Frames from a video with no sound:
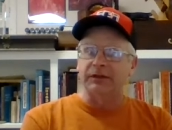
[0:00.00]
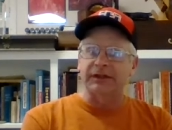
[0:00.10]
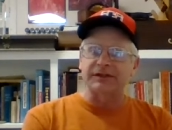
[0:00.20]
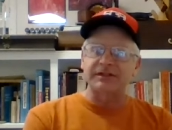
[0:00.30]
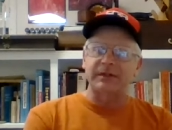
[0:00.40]

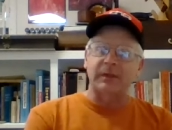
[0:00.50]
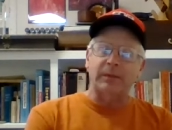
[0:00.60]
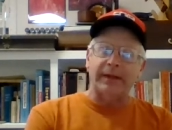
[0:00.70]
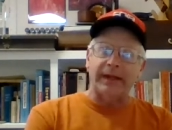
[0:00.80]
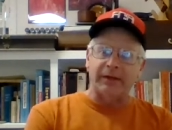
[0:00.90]
look and see where
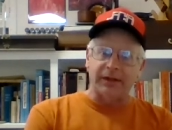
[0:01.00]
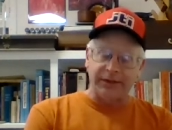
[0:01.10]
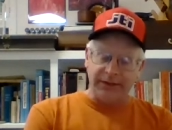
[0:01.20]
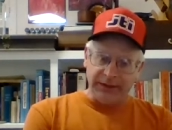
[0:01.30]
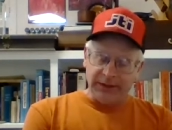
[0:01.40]
we're at
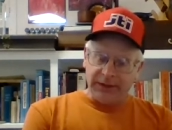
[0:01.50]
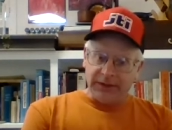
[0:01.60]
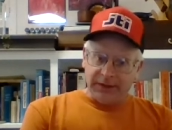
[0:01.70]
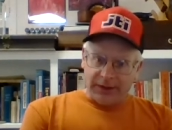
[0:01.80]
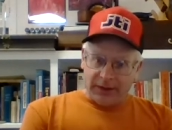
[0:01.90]
on
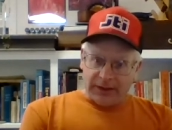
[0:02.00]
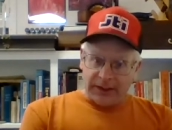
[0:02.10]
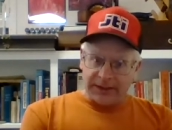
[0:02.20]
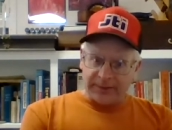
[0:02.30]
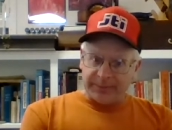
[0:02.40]

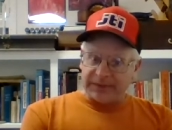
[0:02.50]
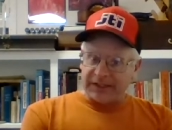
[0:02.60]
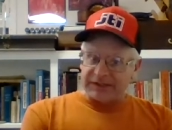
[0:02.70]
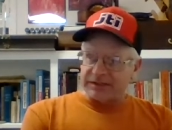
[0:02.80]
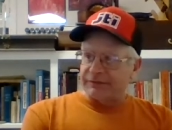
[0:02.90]
honey
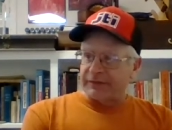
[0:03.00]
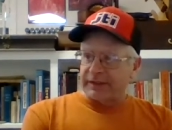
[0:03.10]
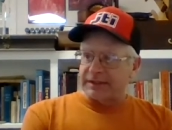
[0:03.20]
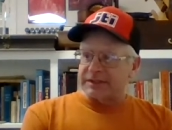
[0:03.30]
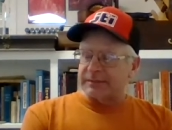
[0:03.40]
production if they're
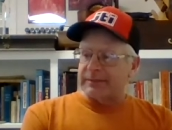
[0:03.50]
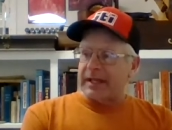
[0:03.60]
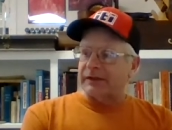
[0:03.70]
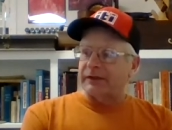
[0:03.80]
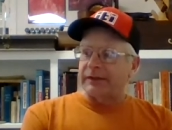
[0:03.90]
getting some
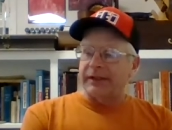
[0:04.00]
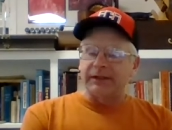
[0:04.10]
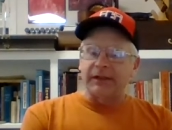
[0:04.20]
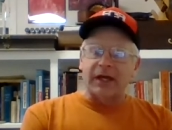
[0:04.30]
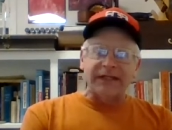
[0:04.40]
nectar
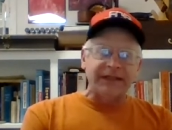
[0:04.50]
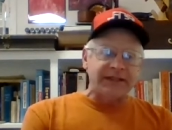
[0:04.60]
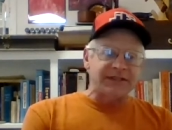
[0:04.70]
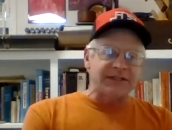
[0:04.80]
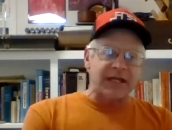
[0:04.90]
in. I
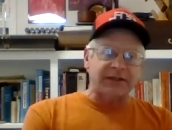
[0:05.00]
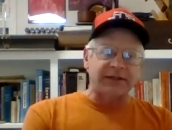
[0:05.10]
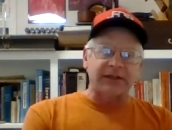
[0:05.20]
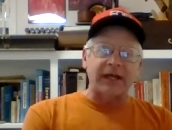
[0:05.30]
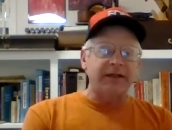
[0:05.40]
did check
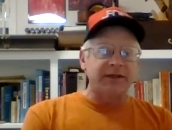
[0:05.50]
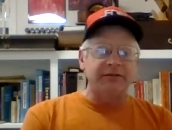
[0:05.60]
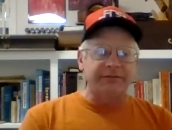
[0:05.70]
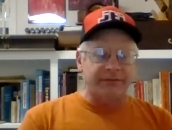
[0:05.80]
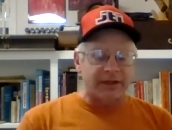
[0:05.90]
the. I
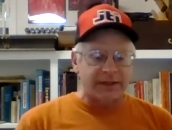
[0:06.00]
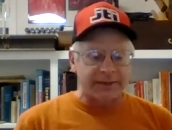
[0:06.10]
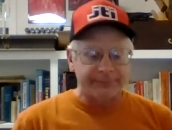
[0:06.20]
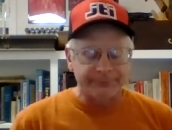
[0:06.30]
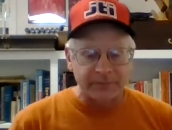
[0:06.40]
live
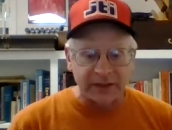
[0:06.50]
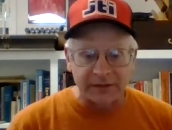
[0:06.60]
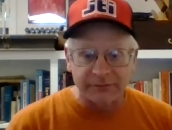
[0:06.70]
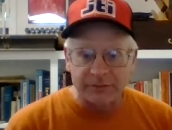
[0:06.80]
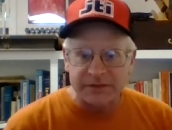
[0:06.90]
uh, I
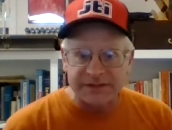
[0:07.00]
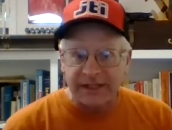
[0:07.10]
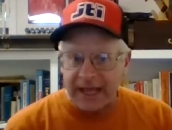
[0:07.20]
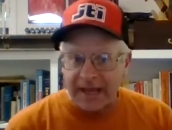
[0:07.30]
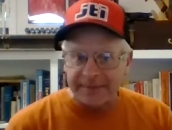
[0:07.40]
live where there's
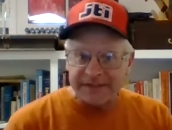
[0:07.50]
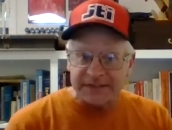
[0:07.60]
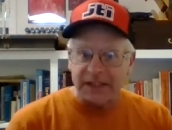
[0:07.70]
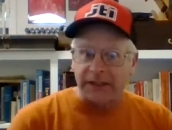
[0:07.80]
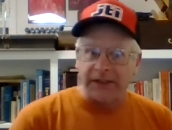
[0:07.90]

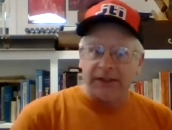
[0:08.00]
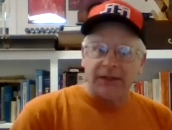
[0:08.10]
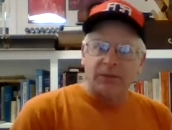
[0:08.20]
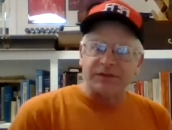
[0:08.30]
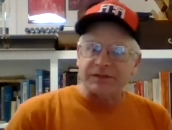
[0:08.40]
camas,
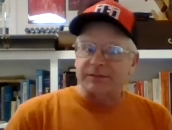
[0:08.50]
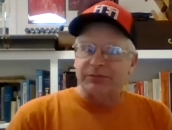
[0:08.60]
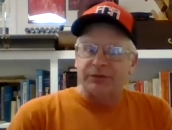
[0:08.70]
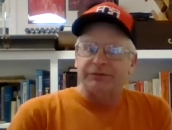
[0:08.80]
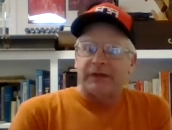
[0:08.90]
which is a
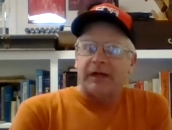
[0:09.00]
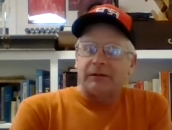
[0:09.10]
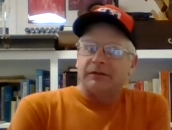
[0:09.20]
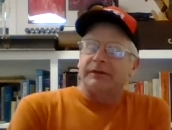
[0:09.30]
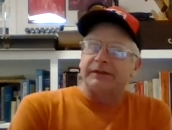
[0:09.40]
blue
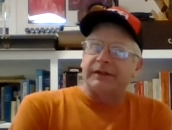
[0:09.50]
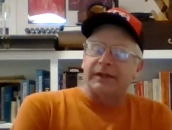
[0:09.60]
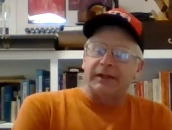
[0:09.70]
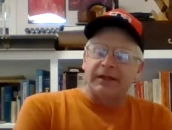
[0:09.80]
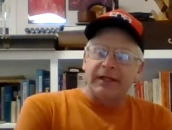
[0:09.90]
flower that
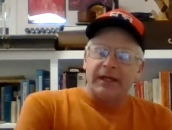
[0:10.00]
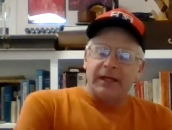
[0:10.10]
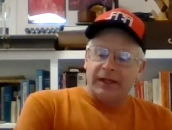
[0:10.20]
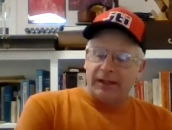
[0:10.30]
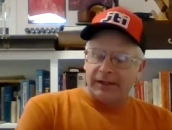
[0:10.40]
the
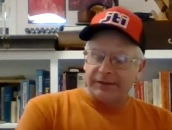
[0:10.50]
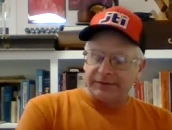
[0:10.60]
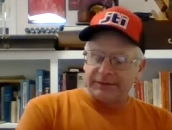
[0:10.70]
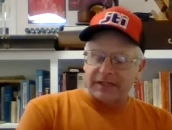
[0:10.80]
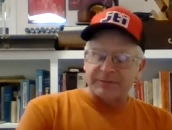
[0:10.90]
uh,
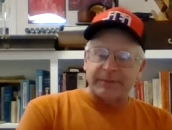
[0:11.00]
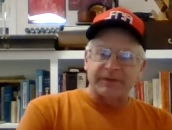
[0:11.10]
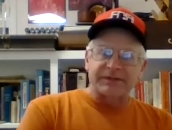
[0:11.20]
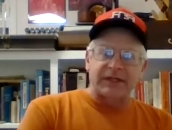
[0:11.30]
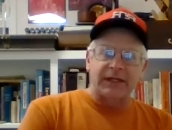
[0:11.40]
Nez
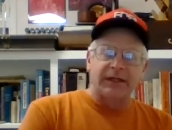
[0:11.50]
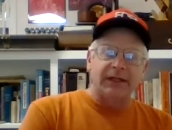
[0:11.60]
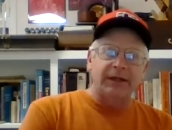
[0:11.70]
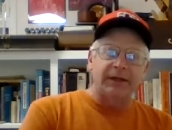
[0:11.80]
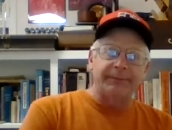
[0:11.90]
Perce
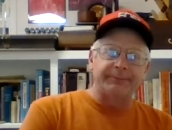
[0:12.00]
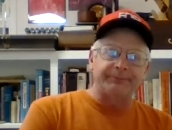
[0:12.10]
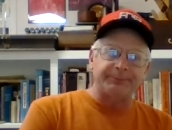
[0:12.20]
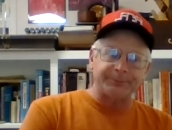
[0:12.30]
um,